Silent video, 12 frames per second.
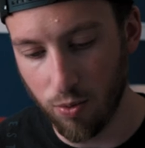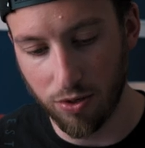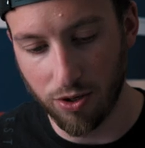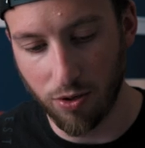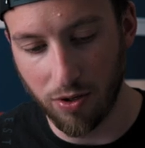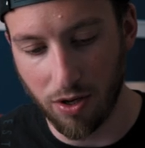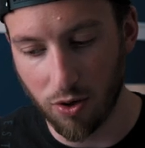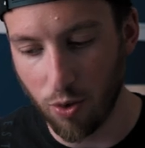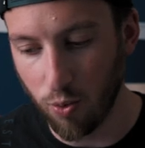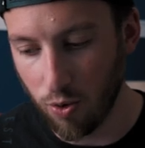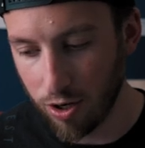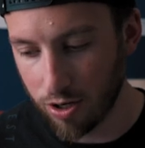will no longer
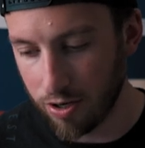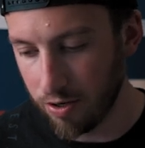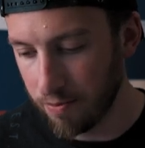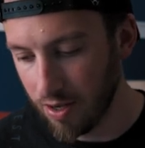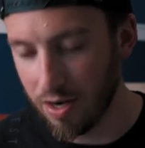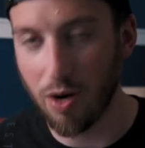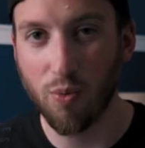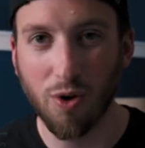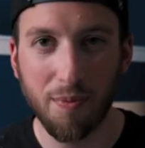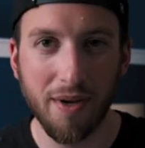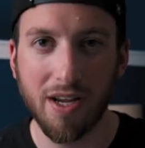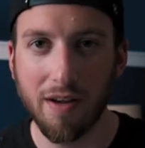work. And I
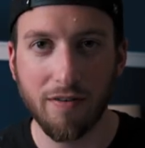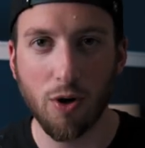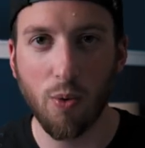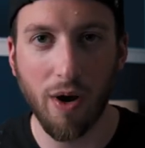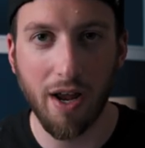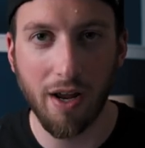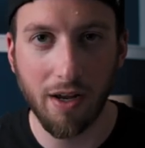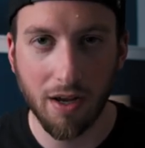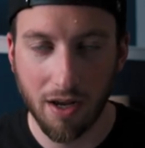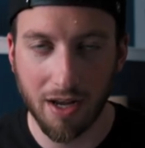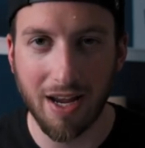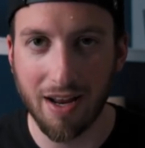will be giving away,
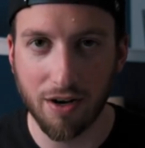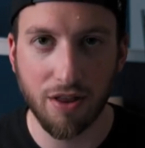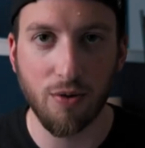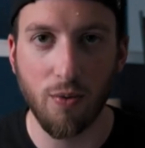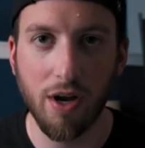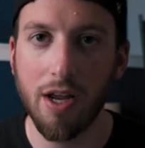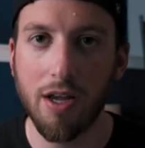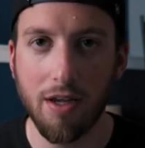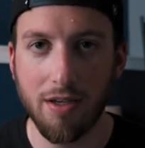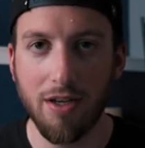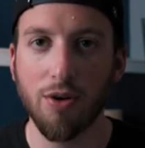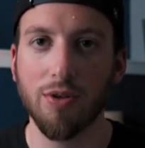again, 3
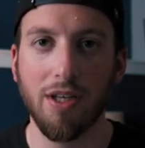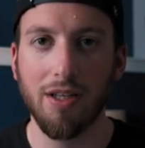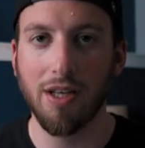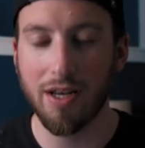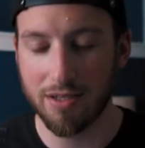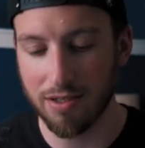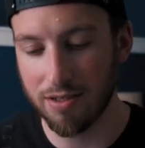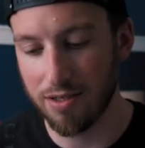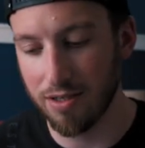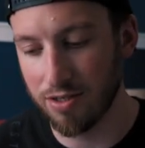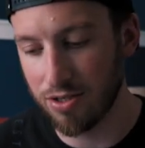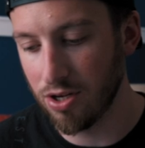yearly
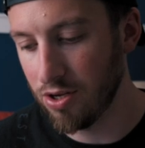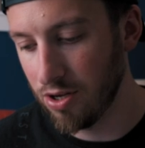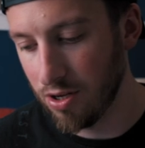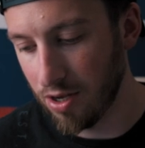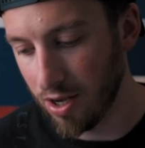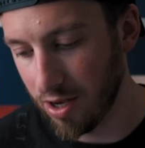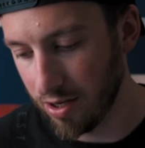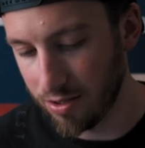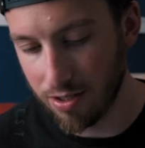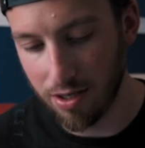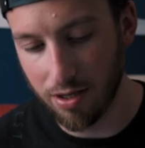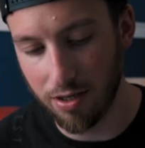licenses
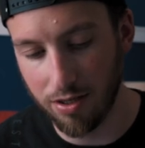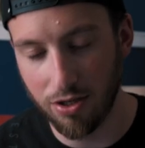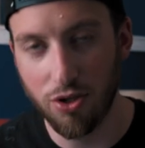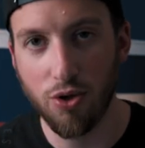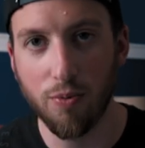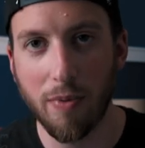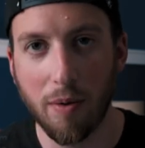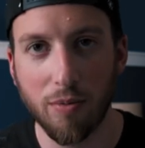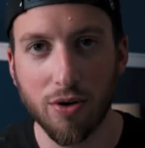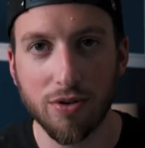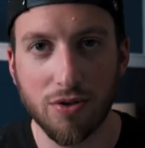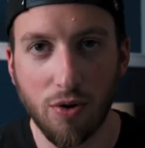to new
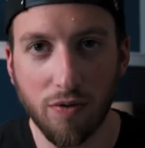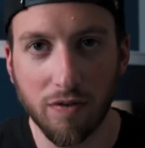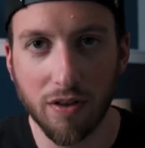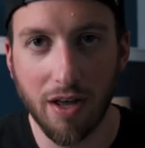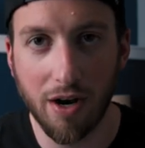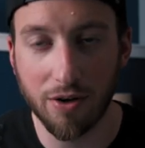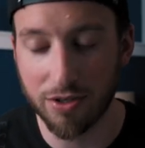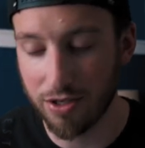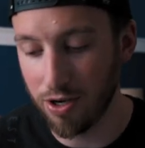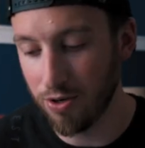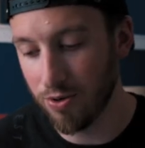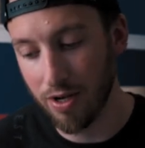members over there.
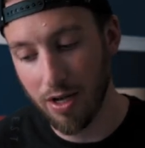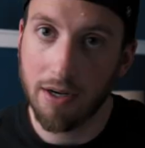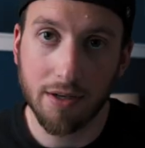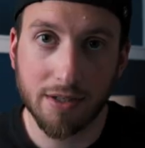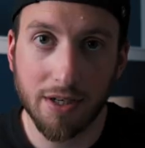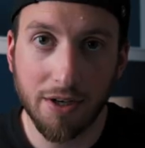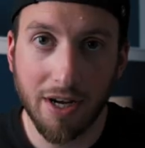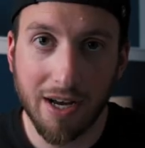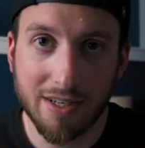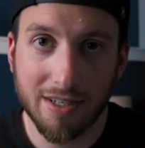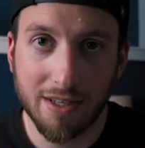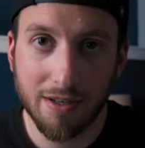So I'll see you
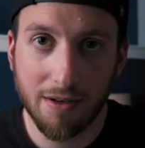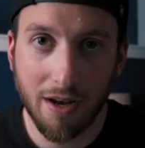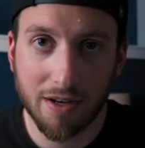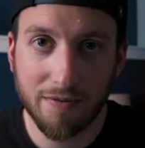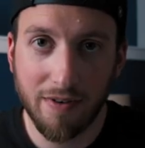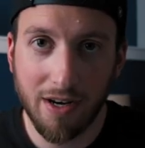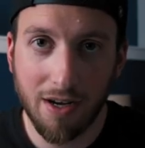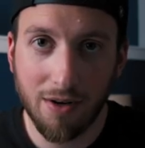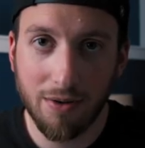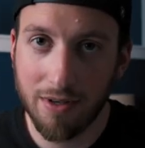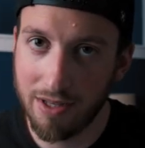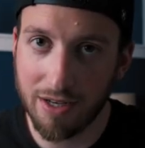guys in the next
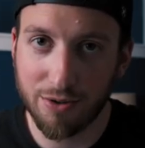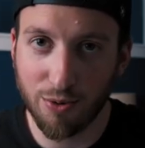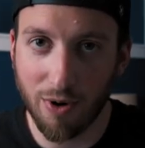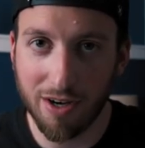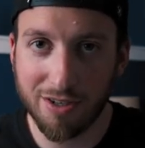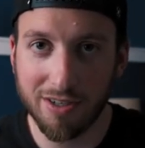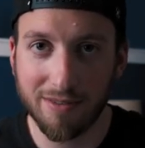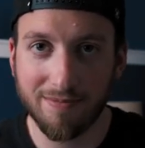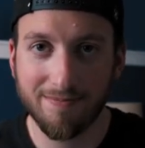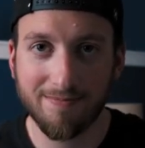video. Thanks for watching.